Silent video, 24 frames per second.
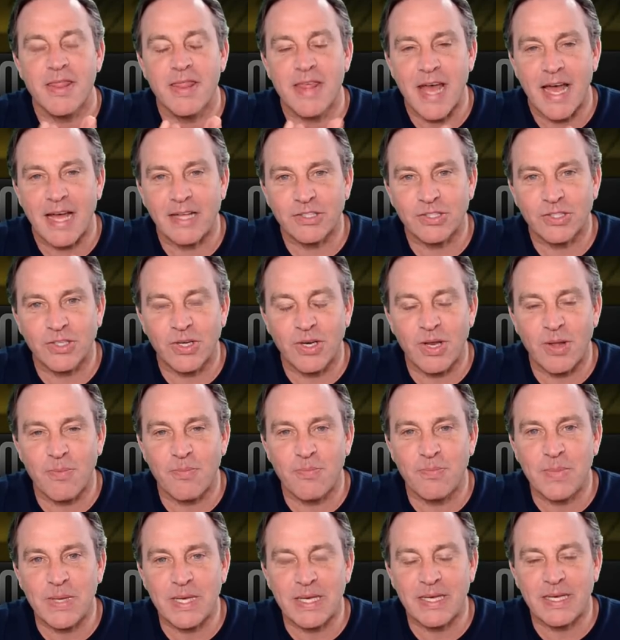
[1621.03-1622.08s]
that's going
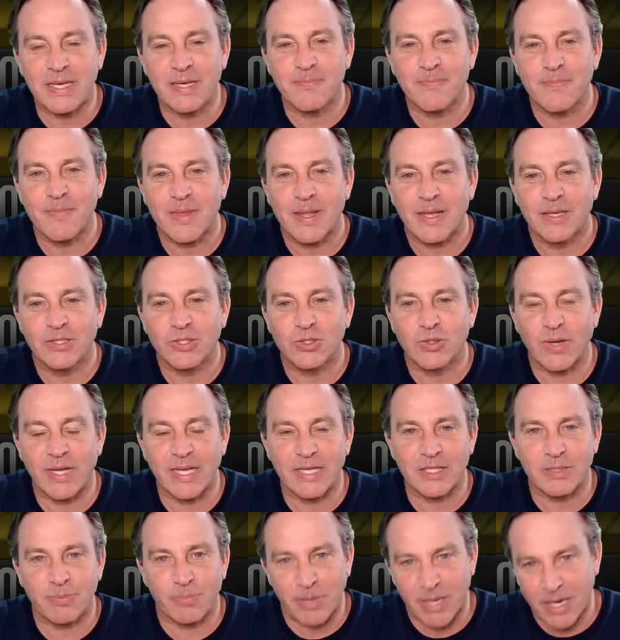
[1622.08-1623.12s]
to be
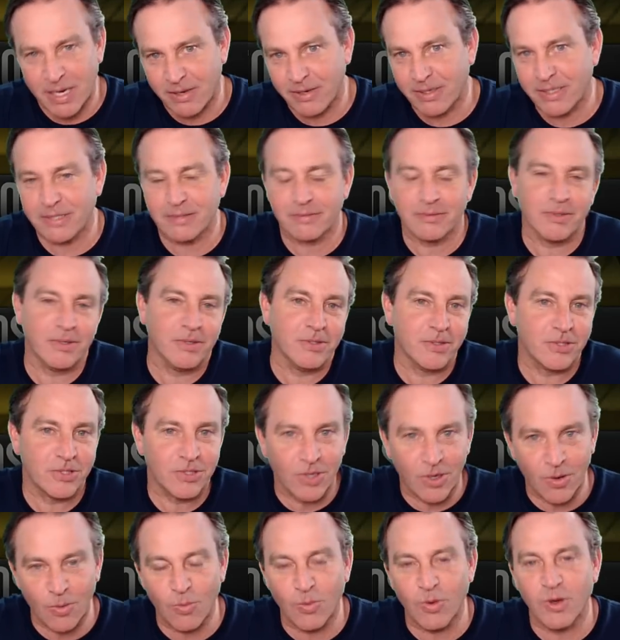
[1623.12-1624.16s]
transparent, or
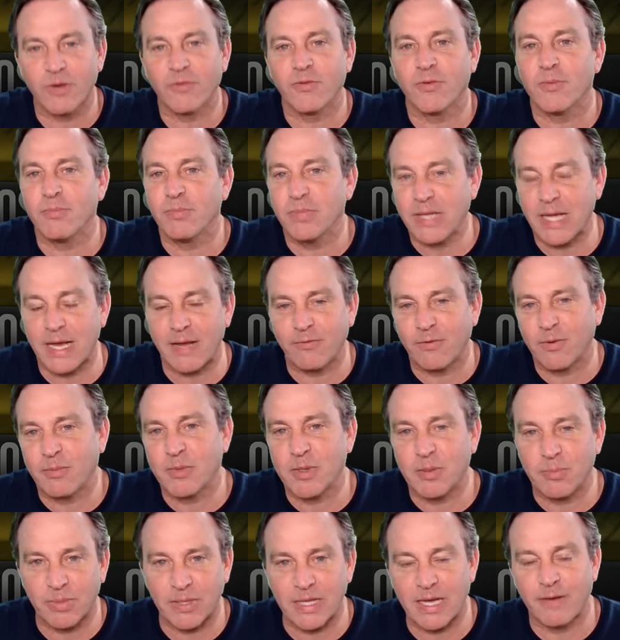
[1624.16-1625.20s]
it's going to work from
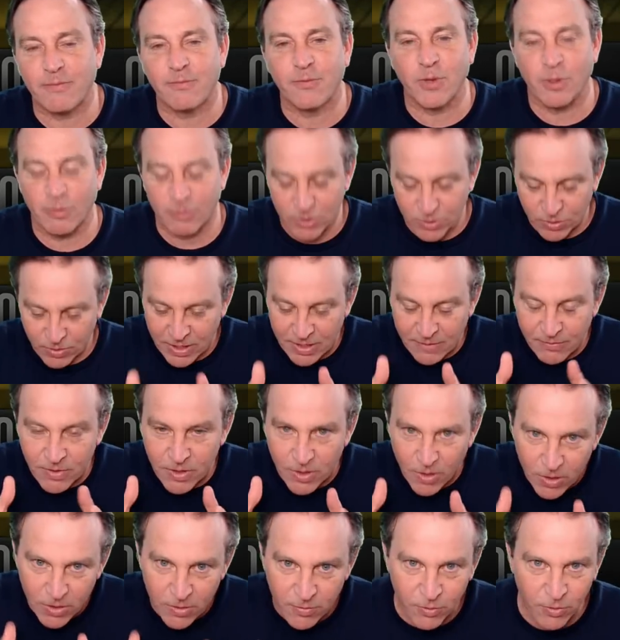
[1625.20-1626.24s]
platform to platform. So
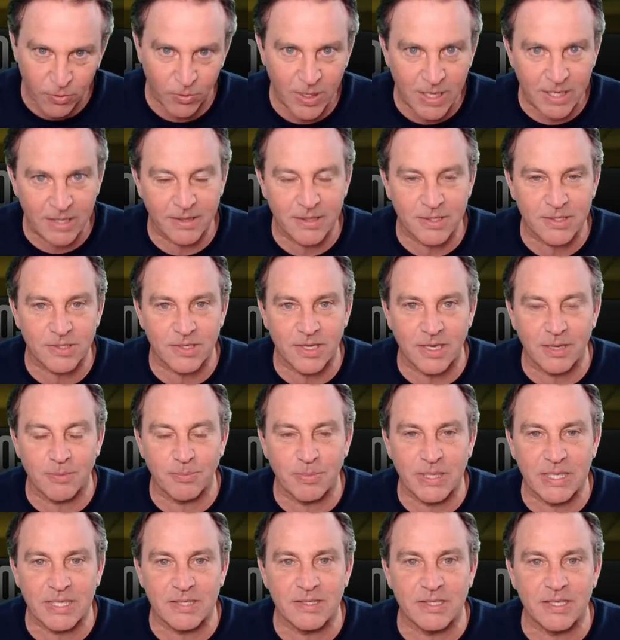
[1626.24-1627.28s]
even though you've created this on
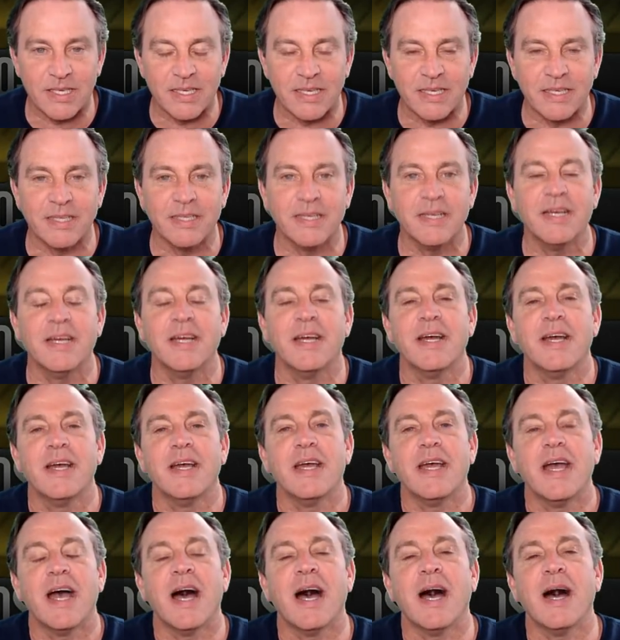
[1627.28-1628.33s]
a PC,
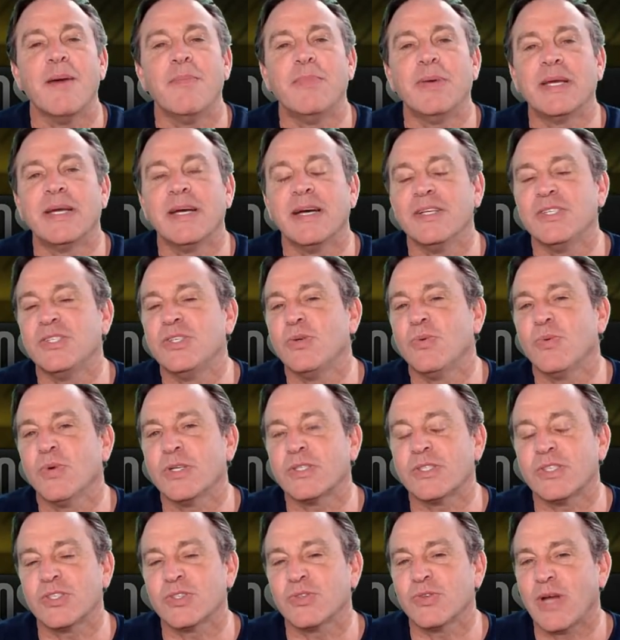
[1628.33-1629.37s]
because you
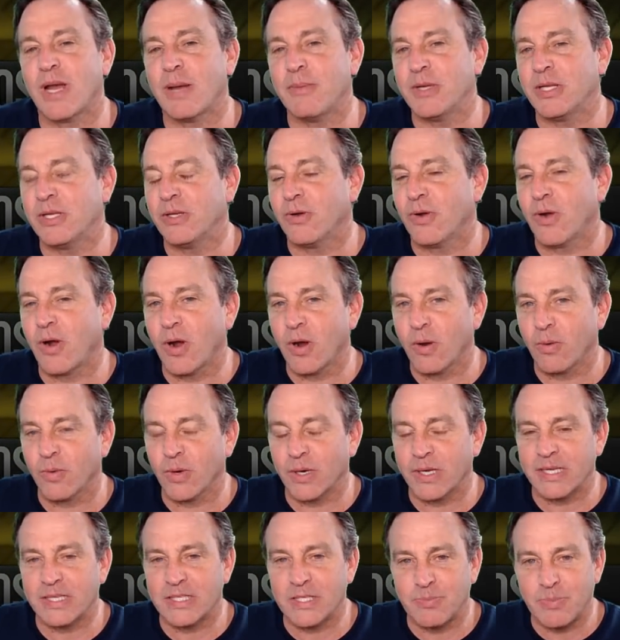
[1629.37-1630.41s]
weren't describing your
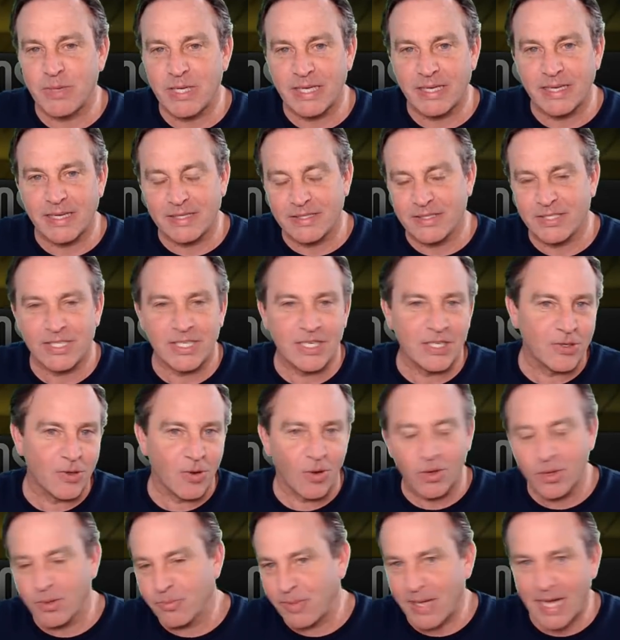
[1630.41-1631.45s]
artwork as being at
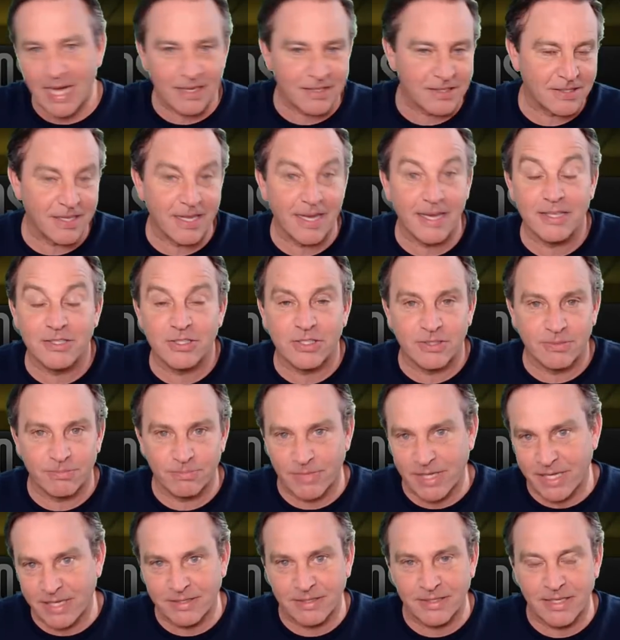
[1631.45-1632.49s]
:/,
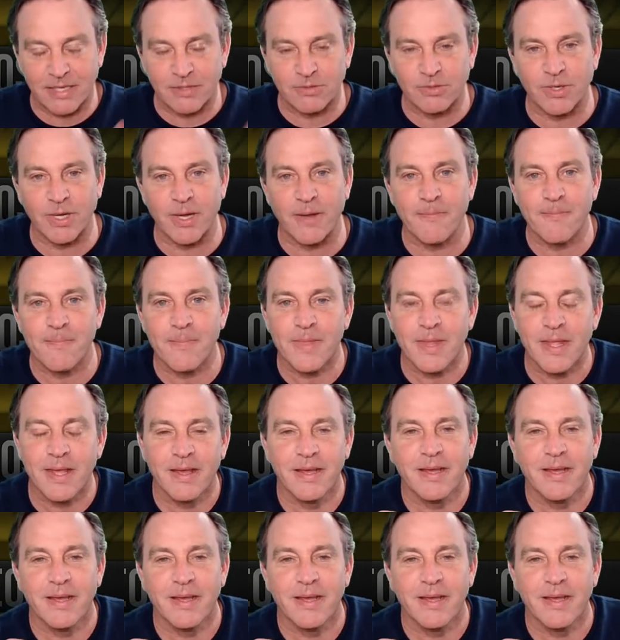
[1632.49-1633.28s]
etc.,